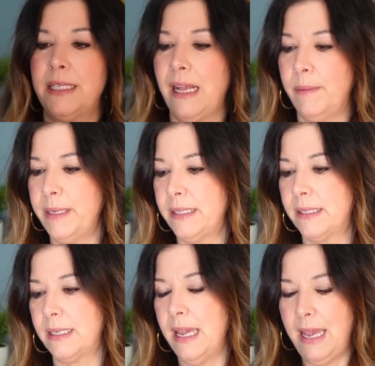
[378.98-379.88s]

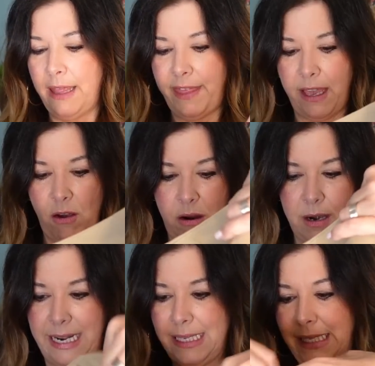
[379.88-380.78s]
Talbots. They
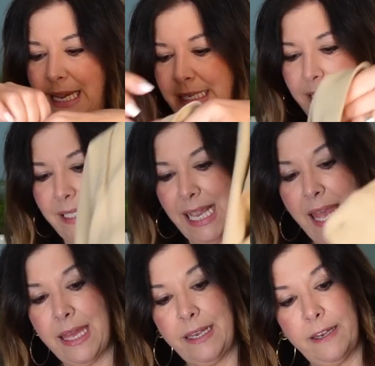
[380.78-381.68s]
are a size
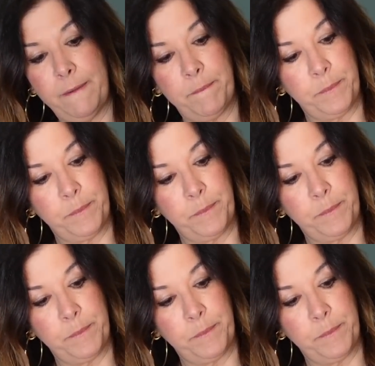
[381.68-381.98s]
10